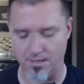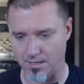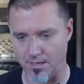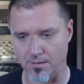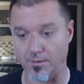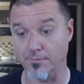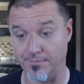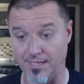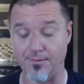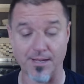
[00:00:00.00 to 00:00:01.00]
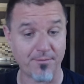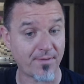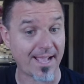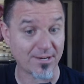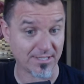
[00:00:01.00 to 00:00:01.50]
Uh, well, it would help
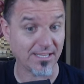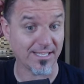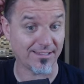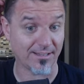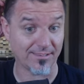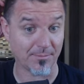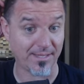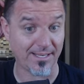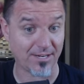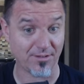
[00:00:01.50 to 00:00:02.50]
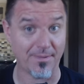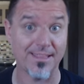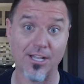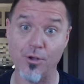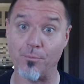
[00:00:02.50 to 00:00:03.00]
if I actually clicked on something and actually
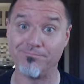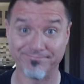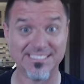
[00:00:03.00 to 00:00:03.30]
made that go.